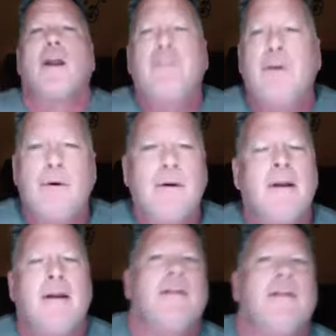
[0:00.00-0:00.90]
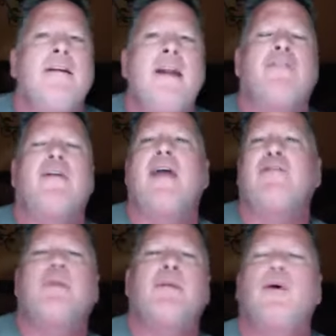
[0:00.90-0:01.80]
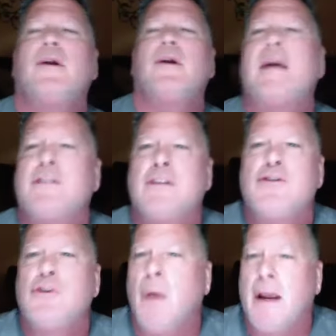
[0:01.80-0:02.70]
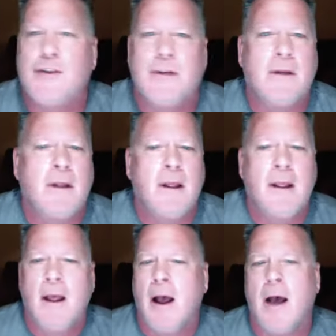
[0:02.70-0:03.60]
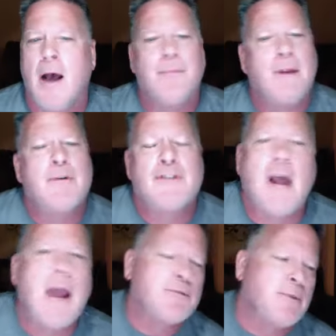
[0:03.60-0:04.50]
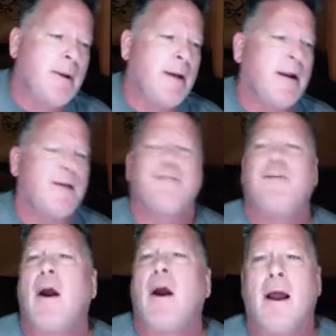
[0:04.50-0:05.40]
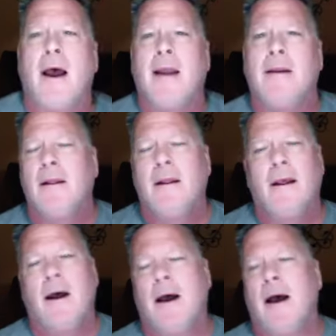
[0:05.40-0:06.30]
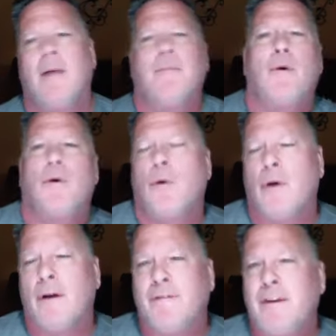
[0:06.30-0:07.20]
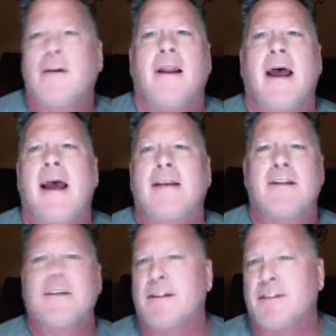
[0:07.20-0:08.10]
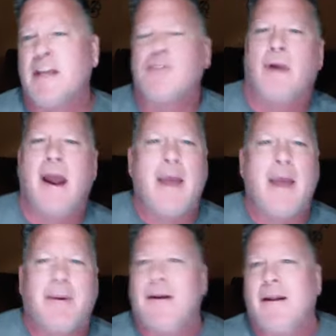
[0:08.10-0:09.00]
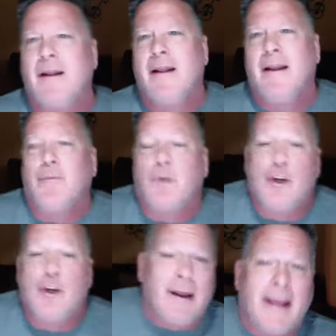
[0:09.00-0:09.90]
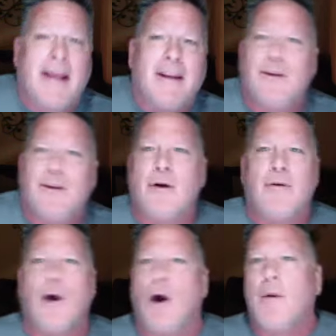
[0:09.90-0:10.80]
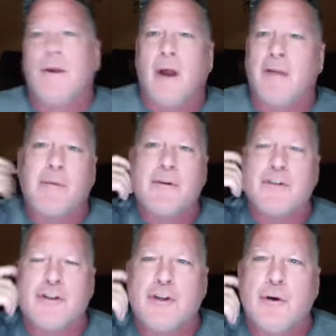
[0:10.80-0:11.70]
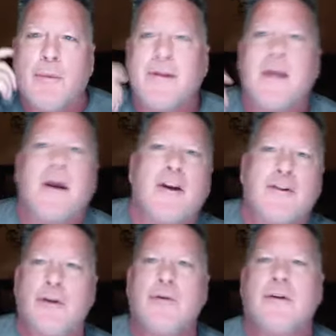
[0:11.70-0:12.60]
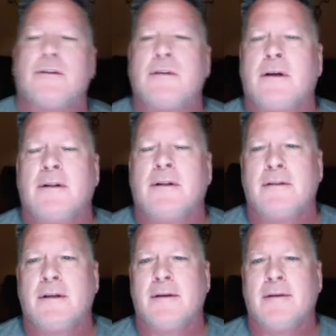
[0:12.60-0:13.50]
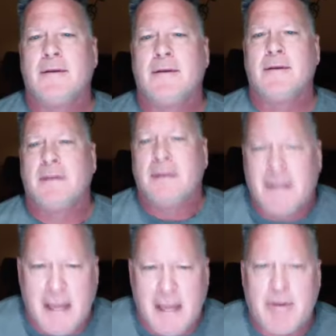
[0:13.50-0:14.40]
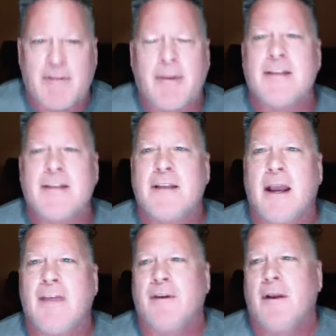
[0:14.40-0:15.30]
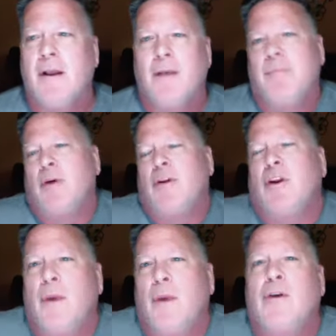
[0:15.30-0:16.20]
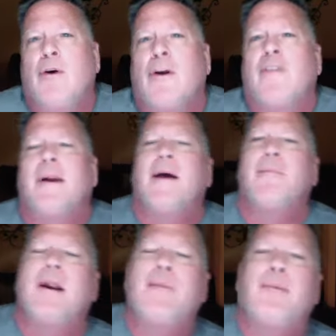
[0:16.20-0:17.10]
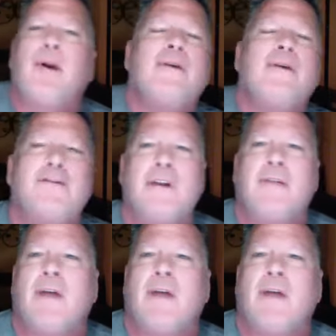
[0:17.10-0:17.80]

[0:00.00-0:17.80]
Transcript: you never have to be put in that situation. Um, there was times we ran on a fire line um, or, or in vehicle accidents and things were happening and when you're it, you don't know, you know, everyone's just doing what they got to do to, to, to keep everybody safe. But, you know, we could have, but I, but I pray you guys are never,